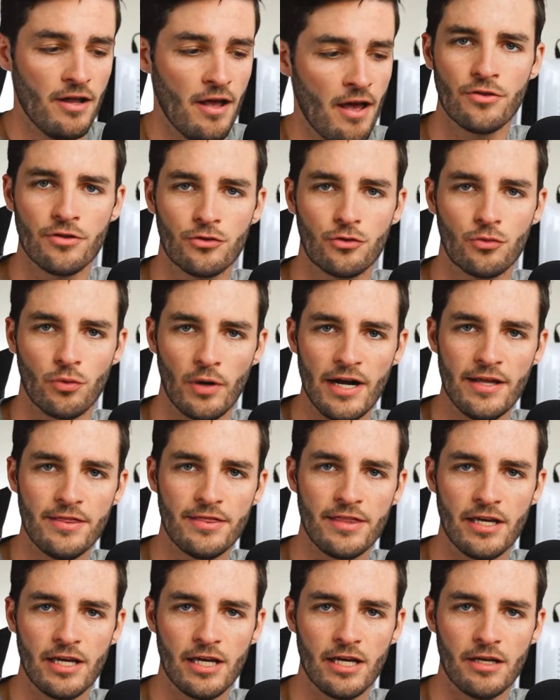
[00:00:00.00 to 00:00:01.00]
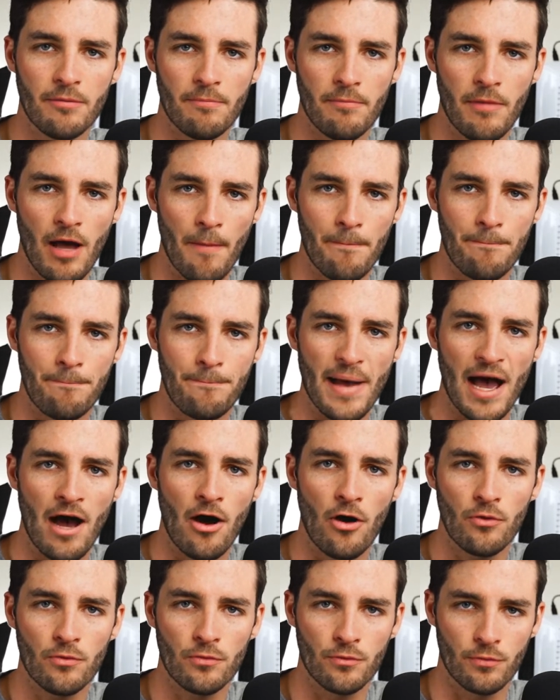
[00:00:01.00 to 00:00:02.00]
So the great thing
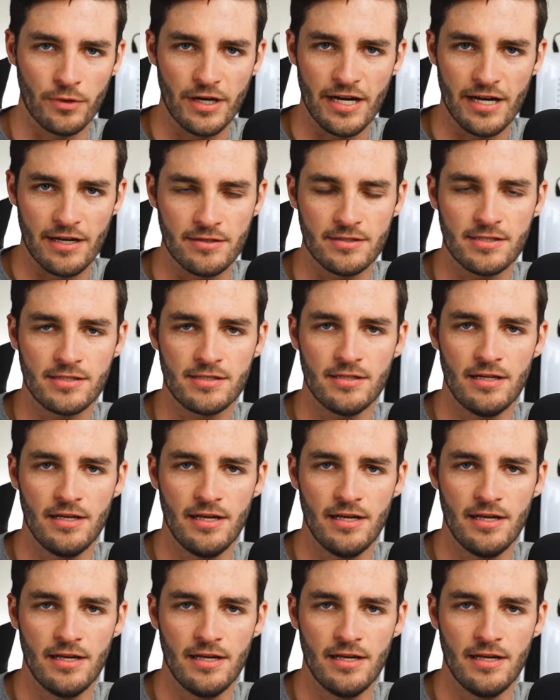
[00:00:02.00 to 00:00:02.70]
about REITs